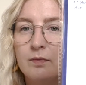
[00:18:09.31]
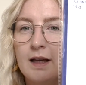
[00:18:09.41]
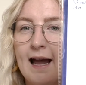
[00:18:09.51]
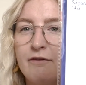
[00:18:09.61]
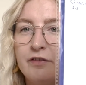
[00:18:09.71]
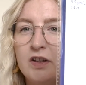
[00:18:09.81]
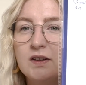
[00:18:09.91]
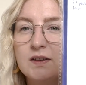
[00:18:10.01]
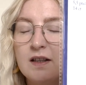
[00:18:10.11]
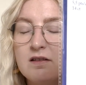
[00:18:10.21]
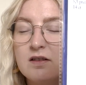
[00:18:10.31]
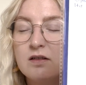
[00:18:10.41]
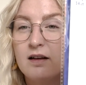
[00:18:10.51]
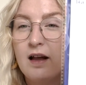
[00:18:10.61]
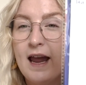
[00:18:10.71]
canvas.
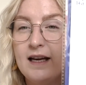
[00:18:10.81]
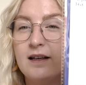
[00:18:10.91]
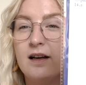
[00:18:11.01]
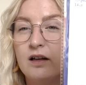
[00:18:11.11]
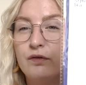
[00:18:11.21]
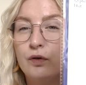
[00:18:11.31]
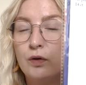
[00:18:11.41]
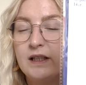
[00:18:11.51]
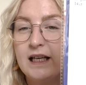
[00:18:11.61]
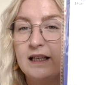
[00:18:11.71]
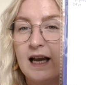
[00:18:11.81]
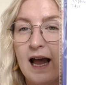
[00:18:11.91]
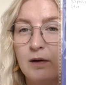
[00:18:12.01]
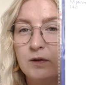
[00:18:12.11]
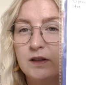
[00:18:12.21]
It's Ada 14
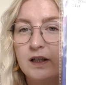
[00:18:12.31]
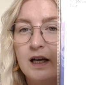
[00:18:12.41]
count,